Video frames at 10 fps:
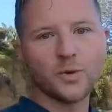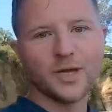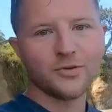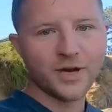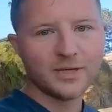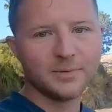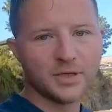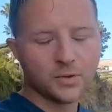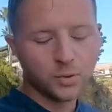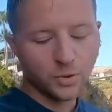incredibly
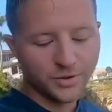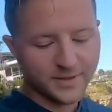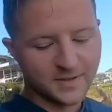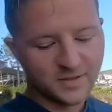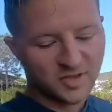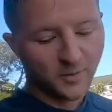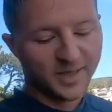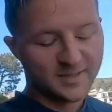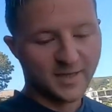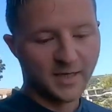cool. This is so
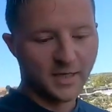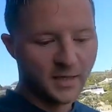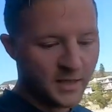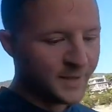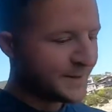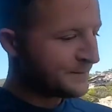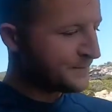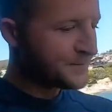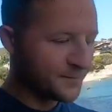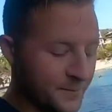exciting.
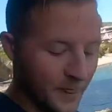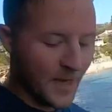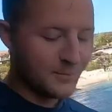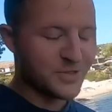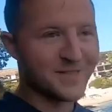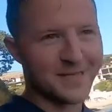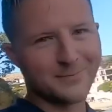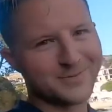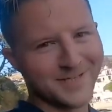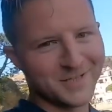I'm just like
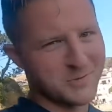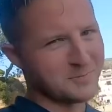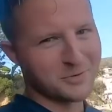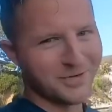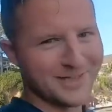obsessed with marine